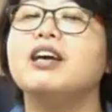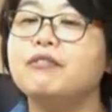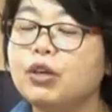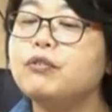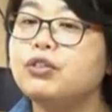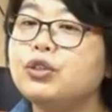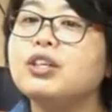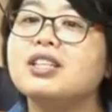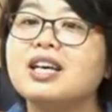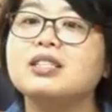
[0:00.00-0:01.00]
If
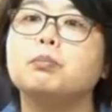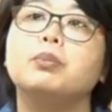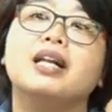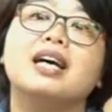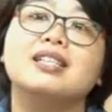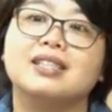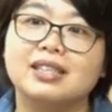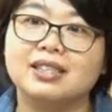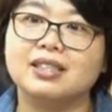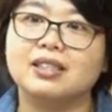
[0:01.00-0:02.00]
she does
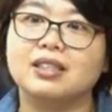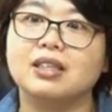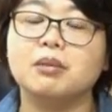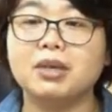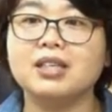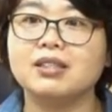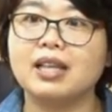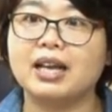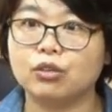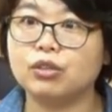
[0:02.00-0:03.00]
blusses, it means
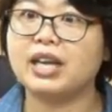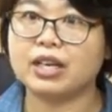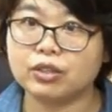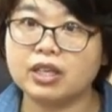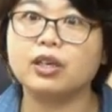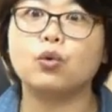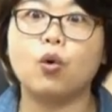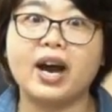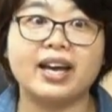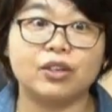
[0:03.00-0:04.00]
that she actually
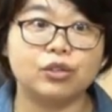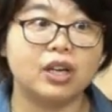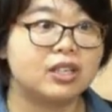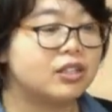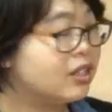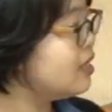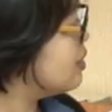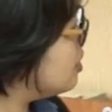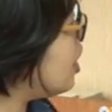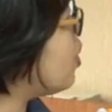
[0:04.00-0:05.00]

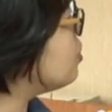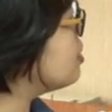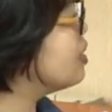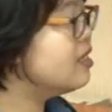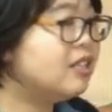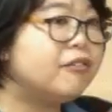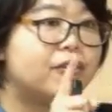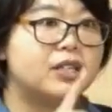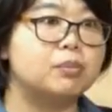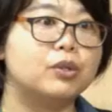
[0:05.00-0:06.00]
knows the
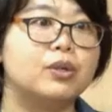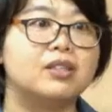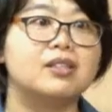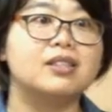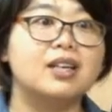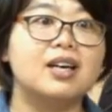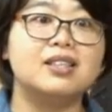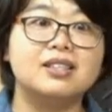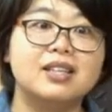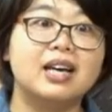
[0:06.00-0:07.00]
difference between s,
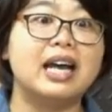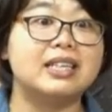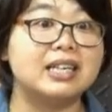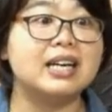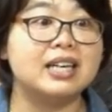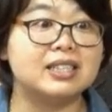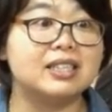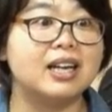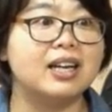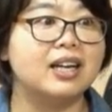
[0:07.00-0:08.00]
z, and
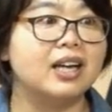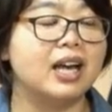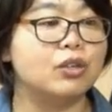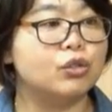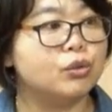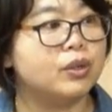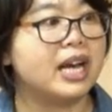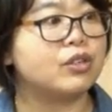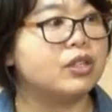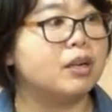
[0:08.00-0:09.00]
us, and she would
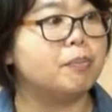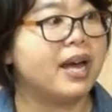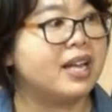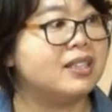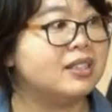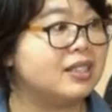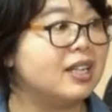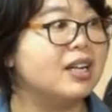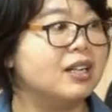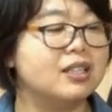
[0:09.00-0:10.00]
actually append
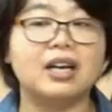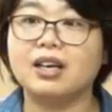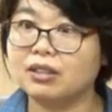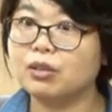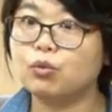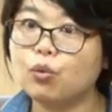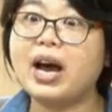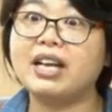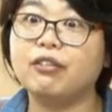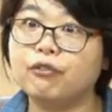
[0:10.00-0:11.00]
the
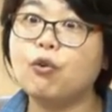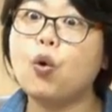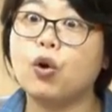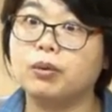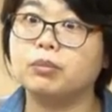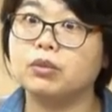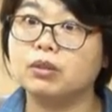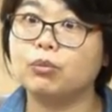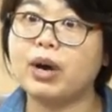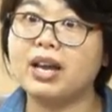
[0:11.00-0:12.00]
right form
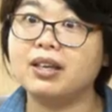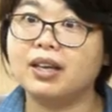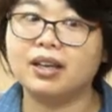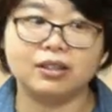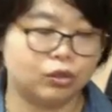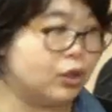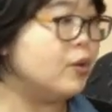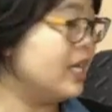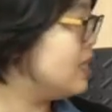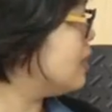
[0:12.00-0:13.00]

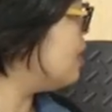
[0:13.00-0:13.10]
to it.